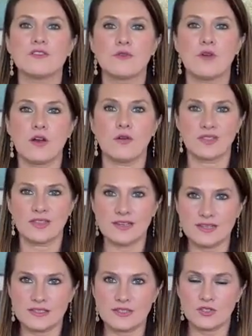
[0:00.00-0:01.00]
through our
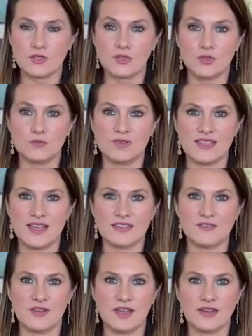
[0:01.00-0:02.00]
willingness to be
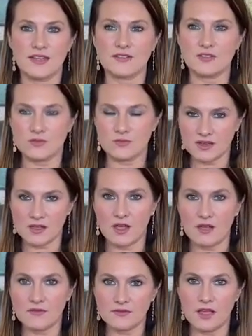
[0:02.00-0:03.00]
that divine instrument
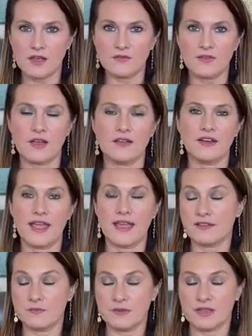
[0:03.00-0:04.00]
of love,
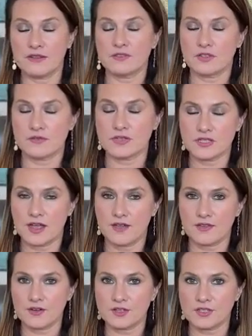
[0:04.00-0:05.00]
and of being of service
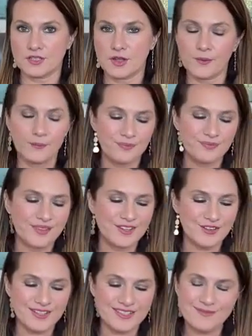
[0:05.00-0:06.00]
to others. So
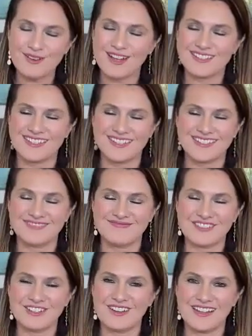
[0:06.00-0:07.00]
trust the process.
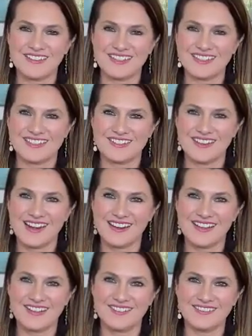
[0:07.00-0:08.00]
You got this. You're not
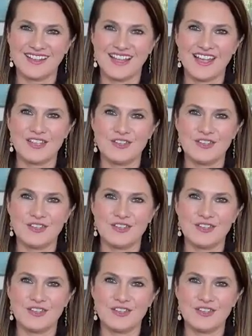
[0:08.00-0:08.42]
alone.